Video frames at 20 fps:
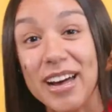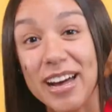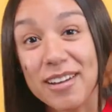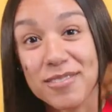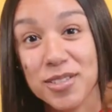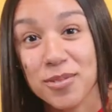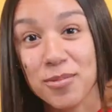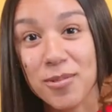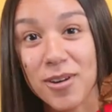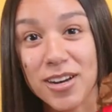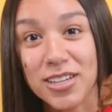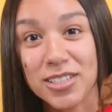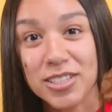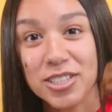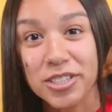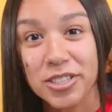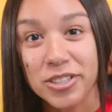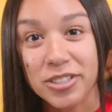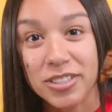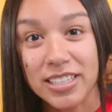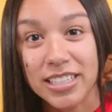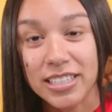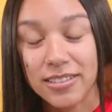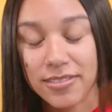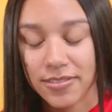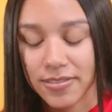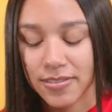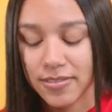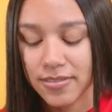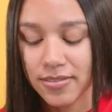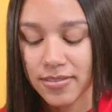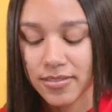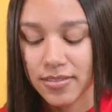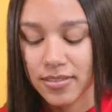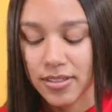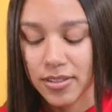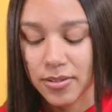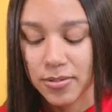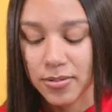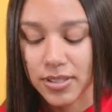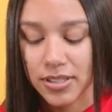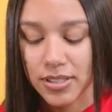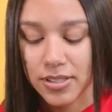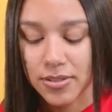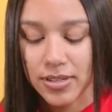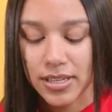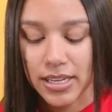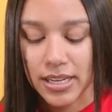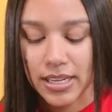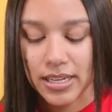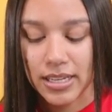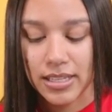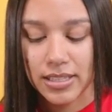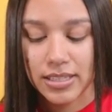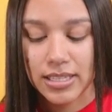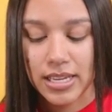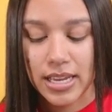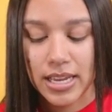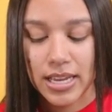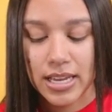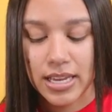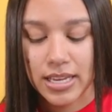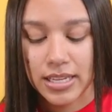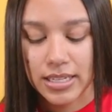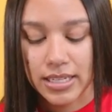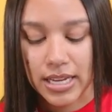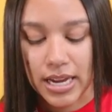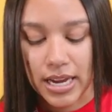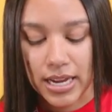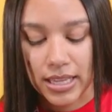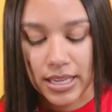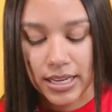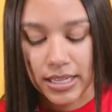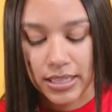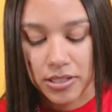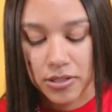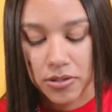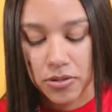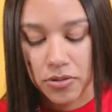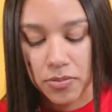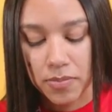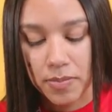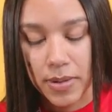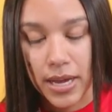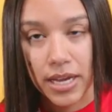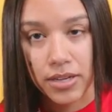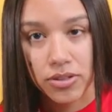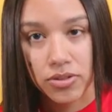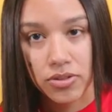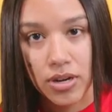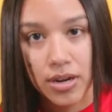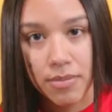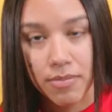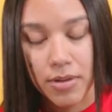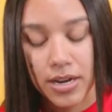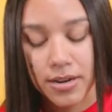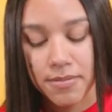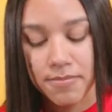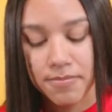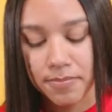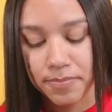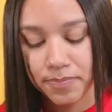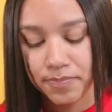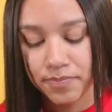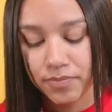you have to wash your leaf once you cut it. And I like to pat dry mine.